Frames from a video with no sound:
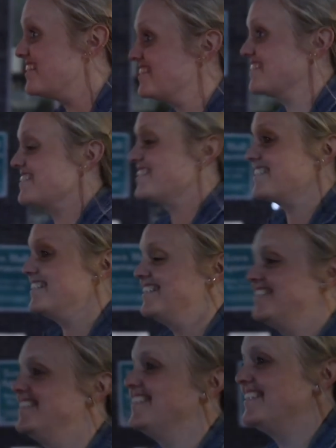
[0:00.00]
So we got
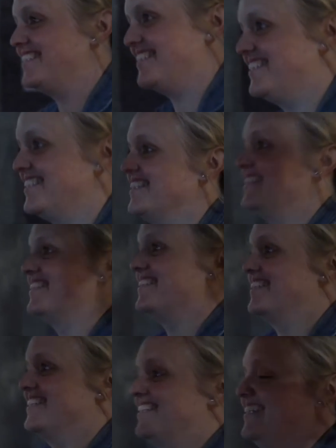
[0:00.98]
some cinnamon rolls. We're gonna
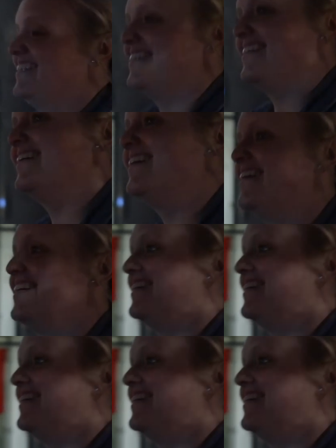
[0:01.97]
heat toast up in the